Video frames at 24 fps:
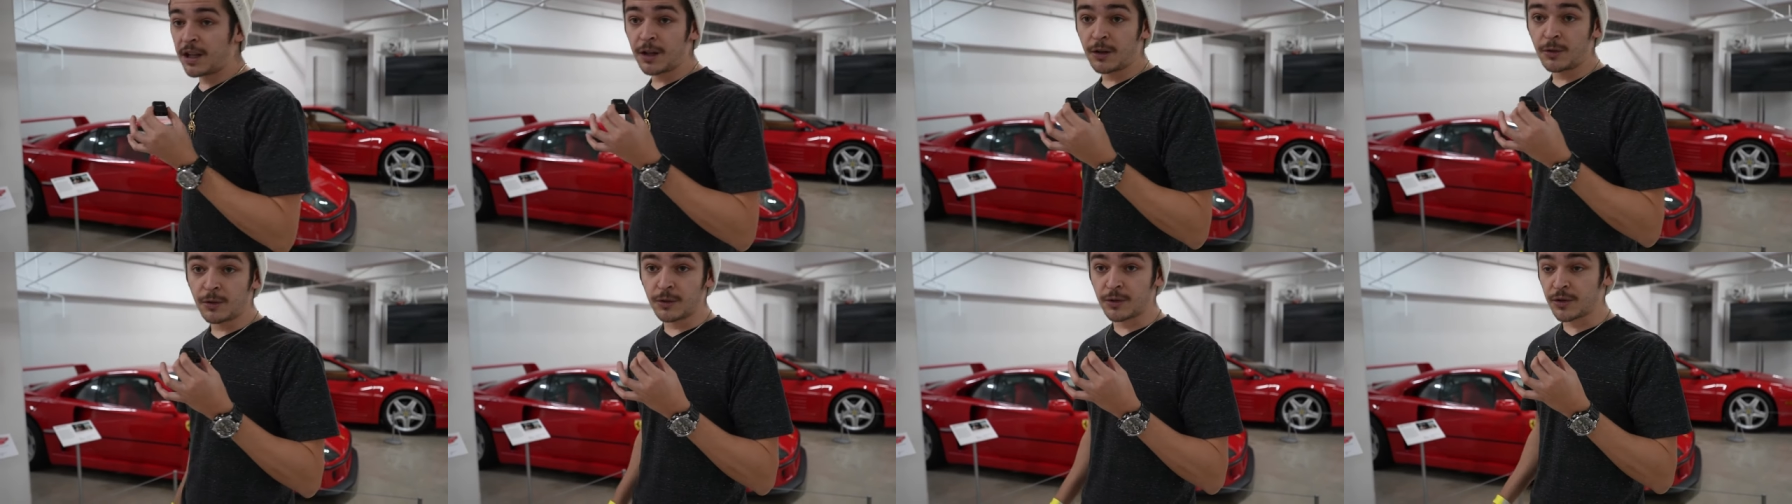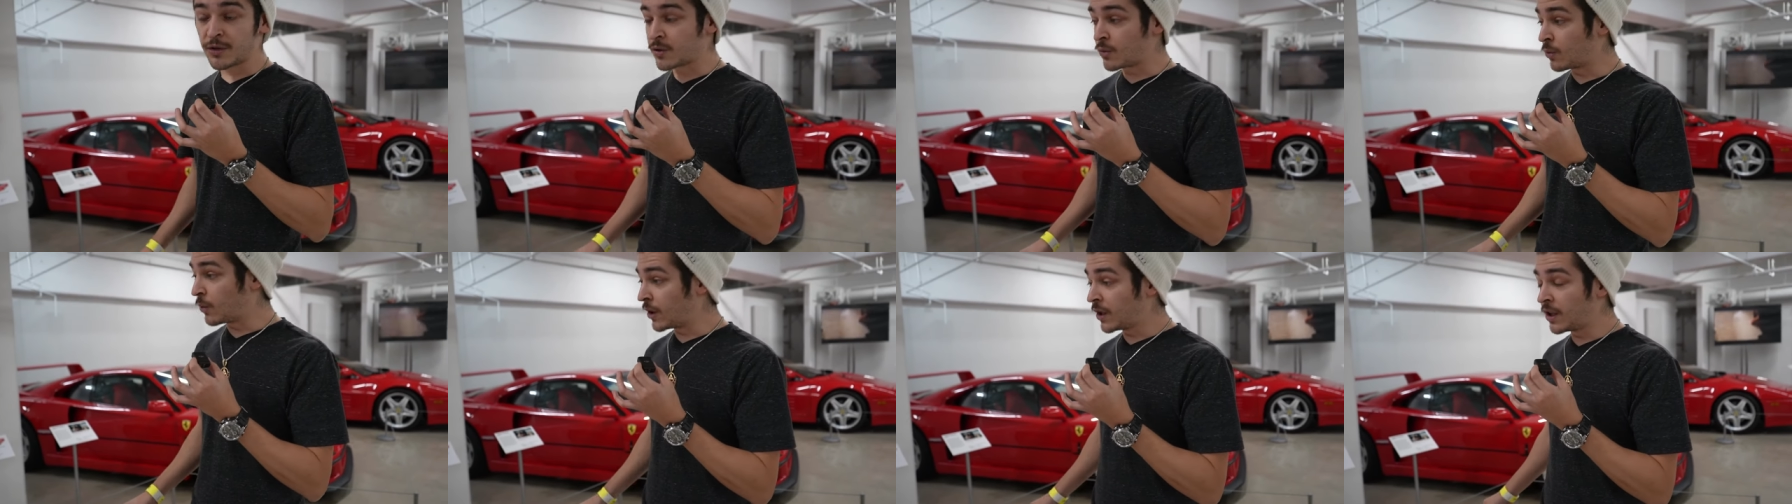
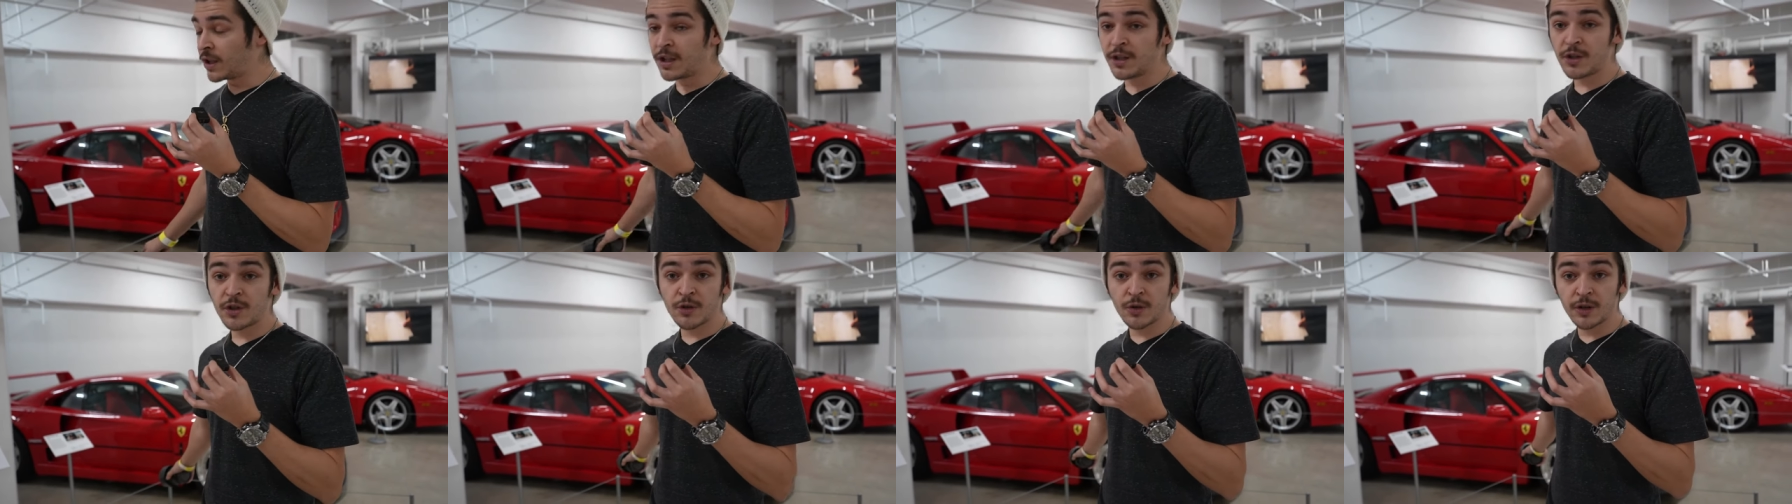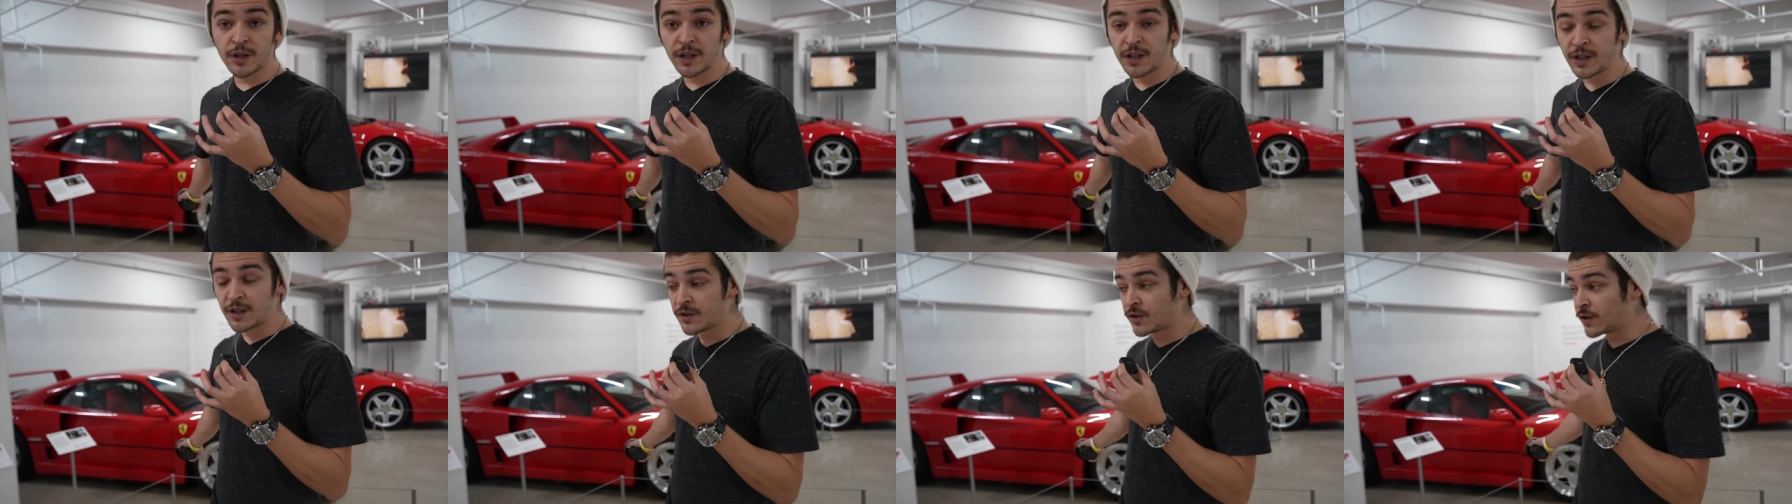equals one
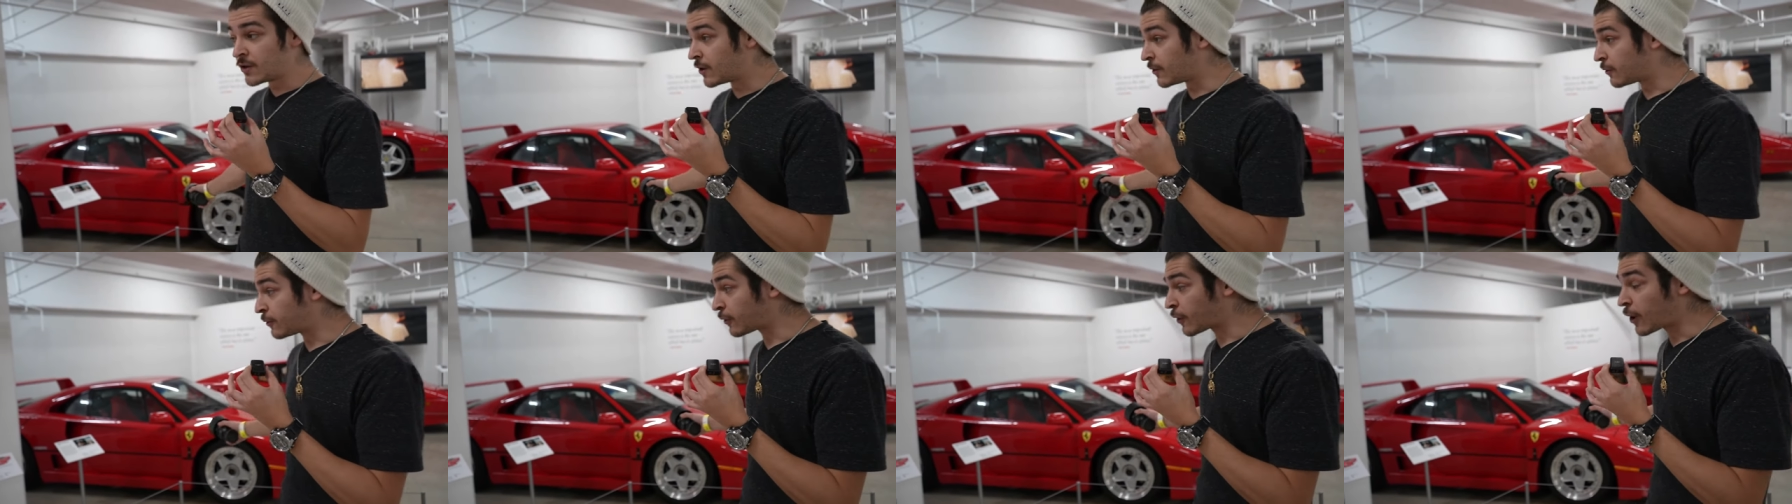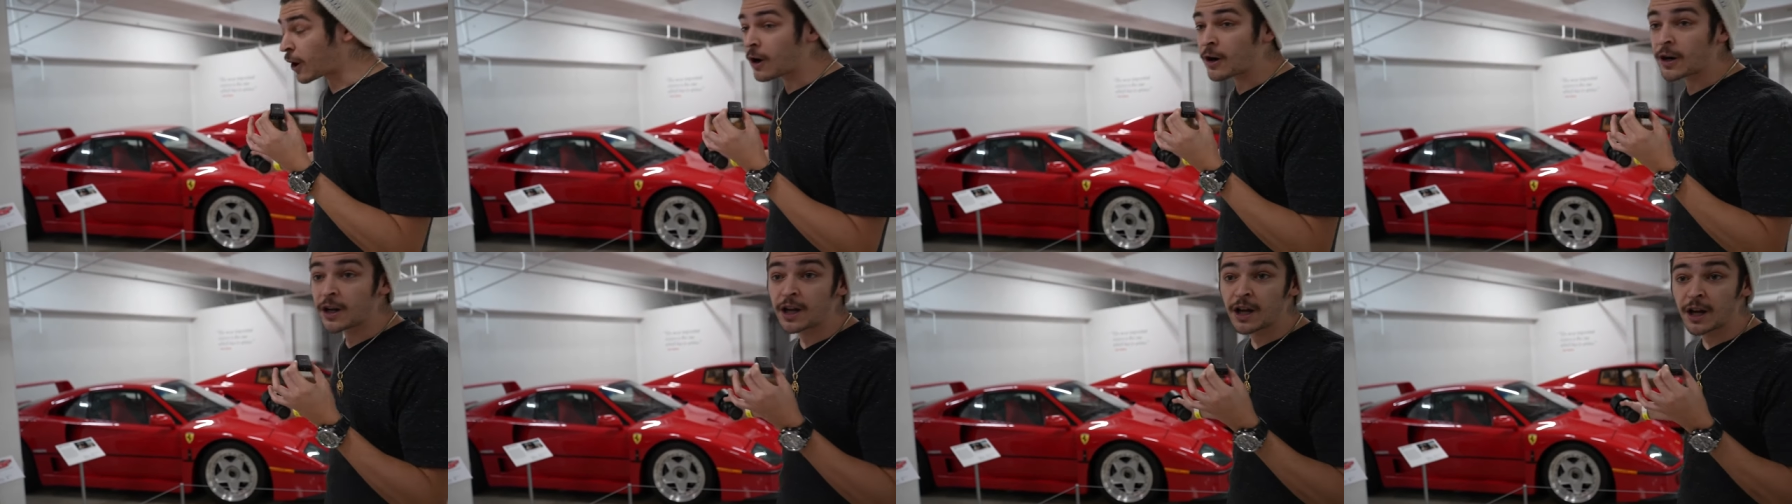entry into the
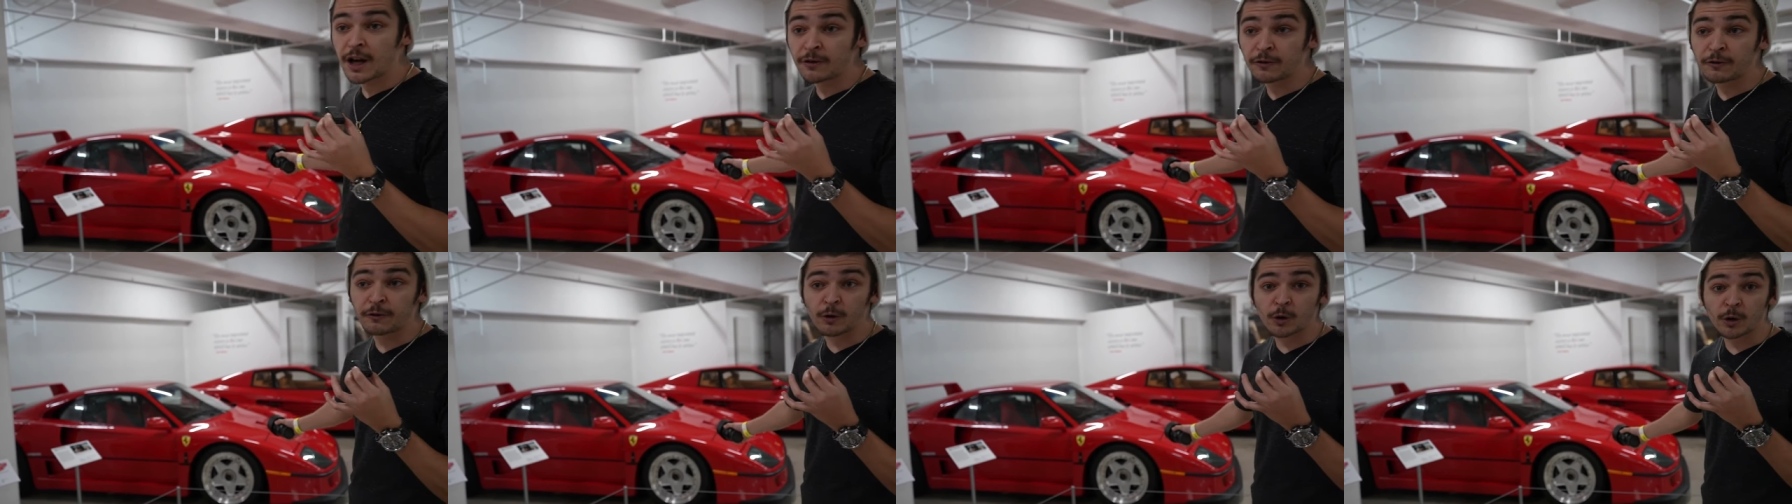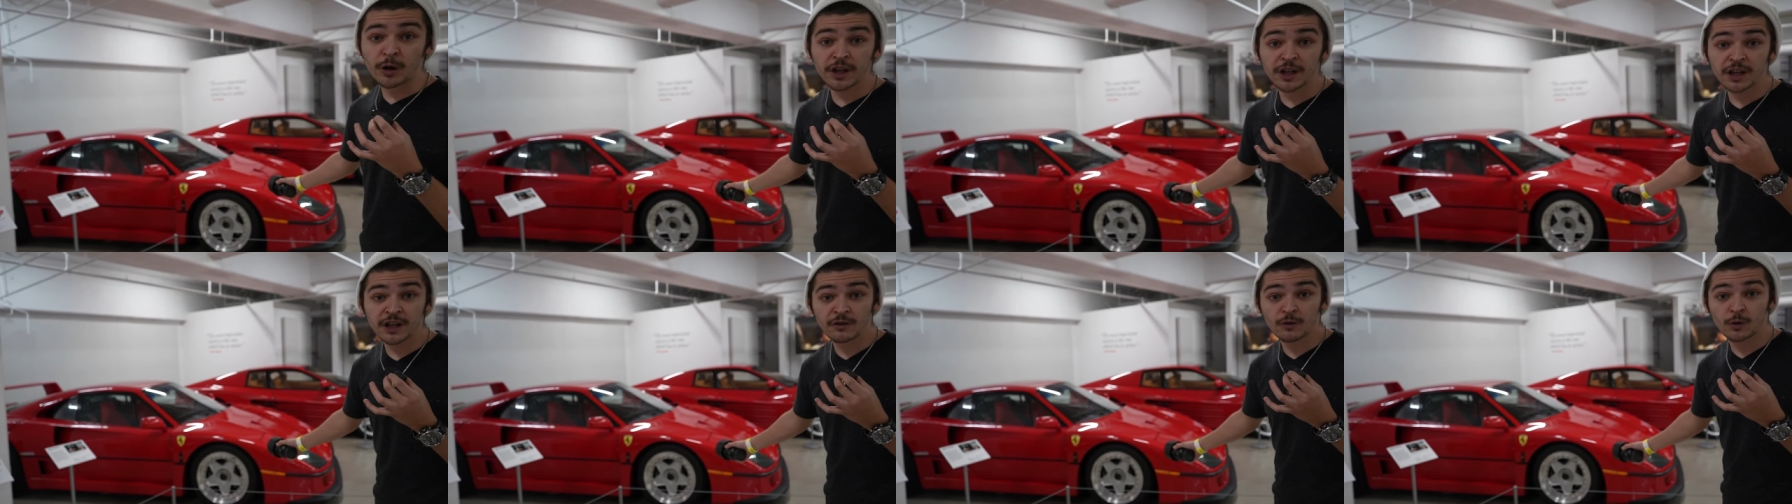Ferrari
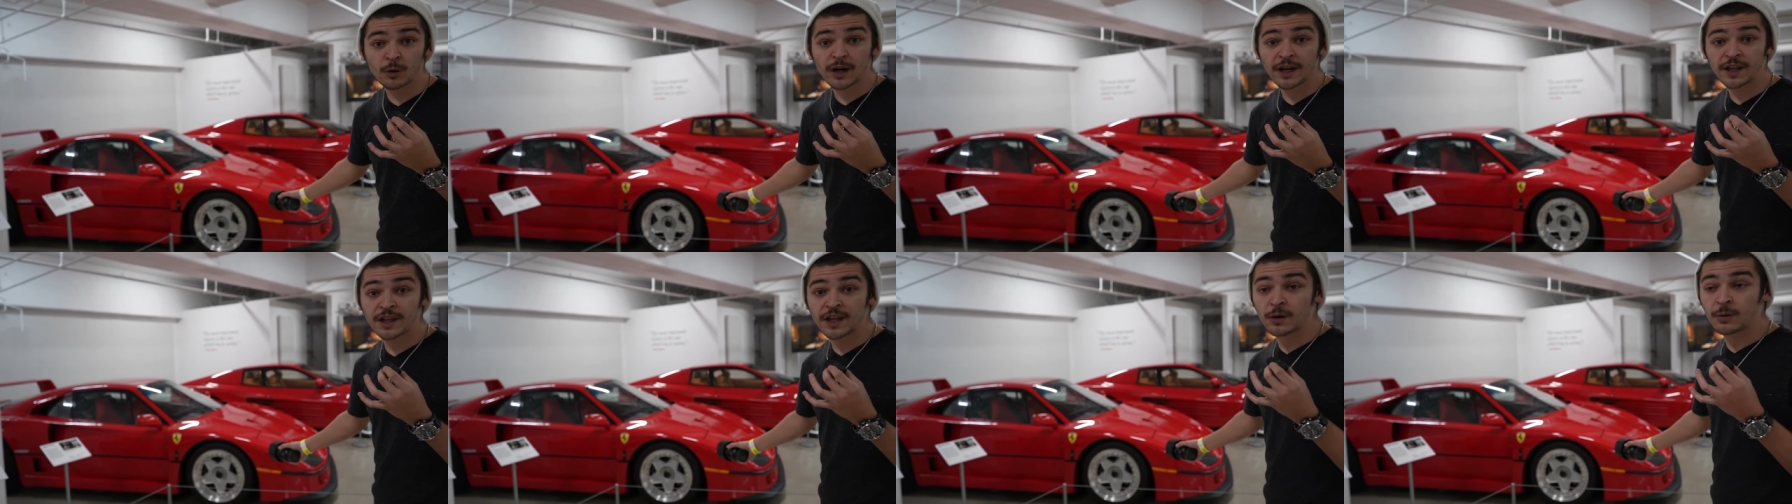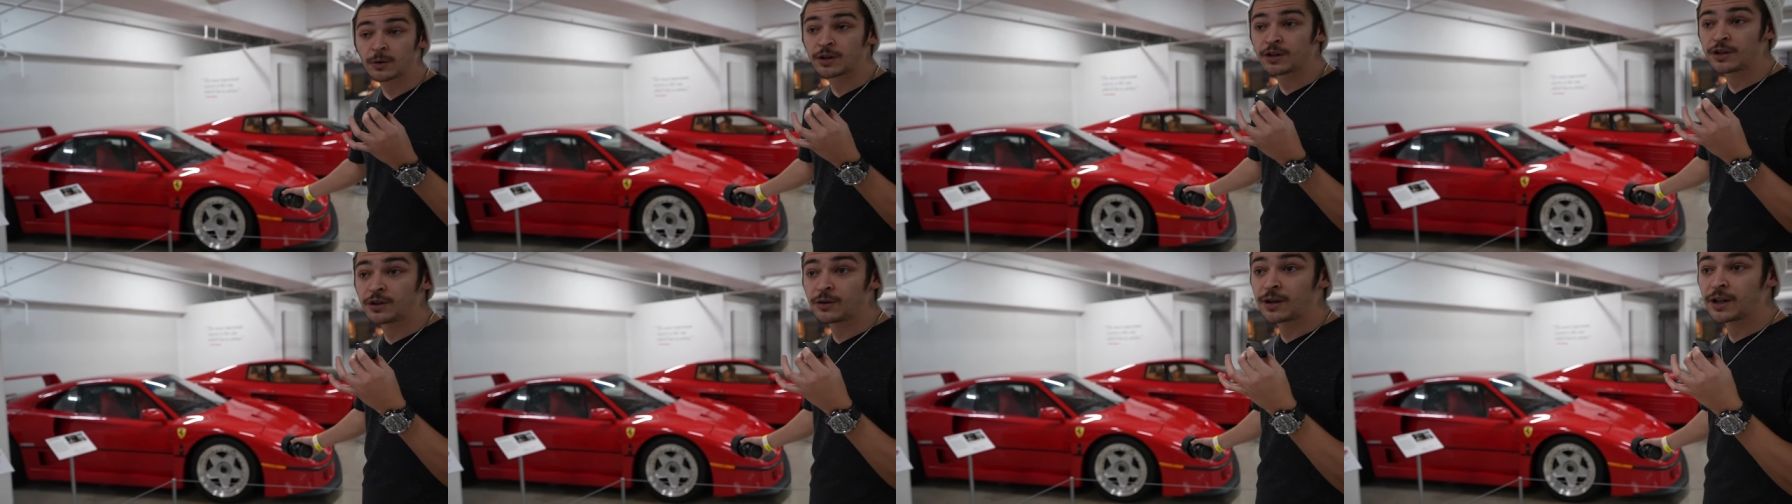F40 giveaway that
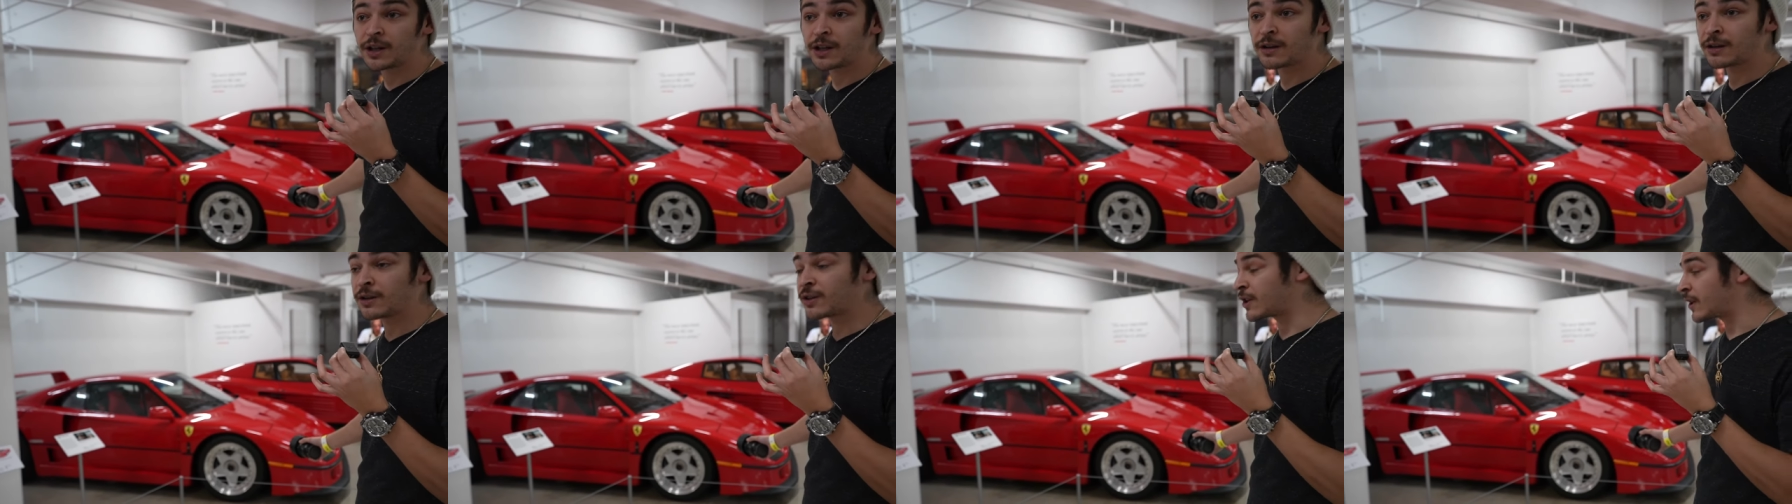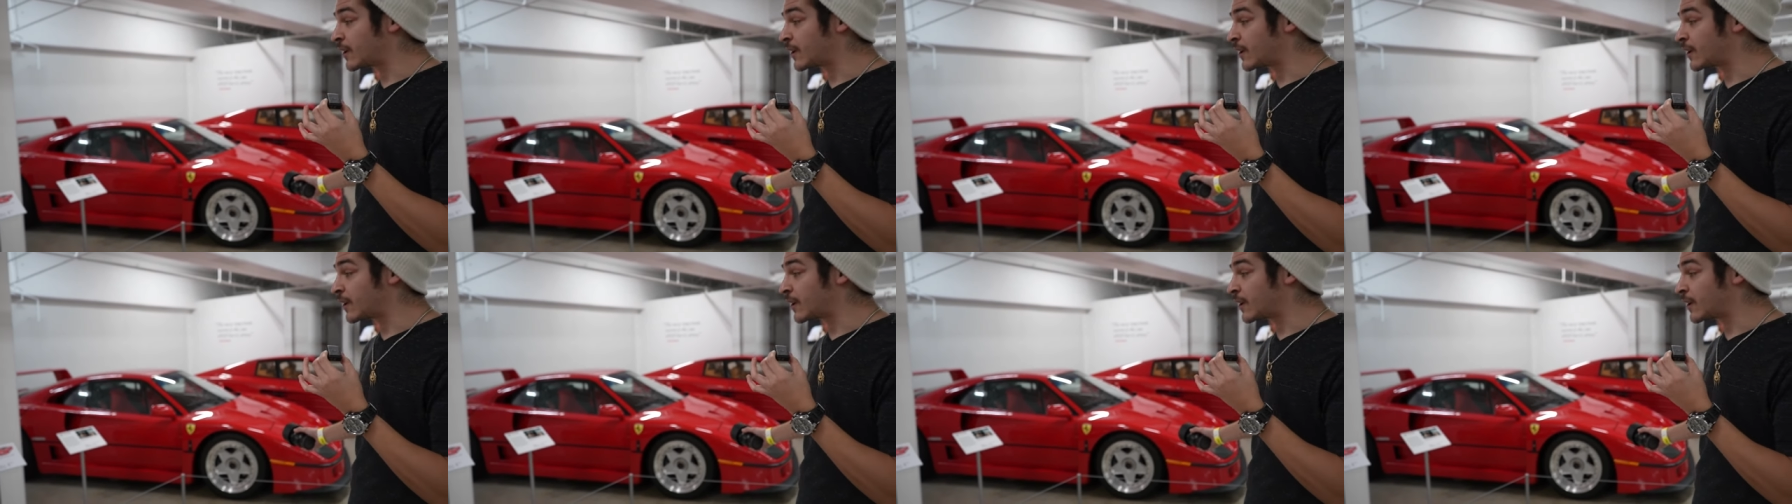we're doing,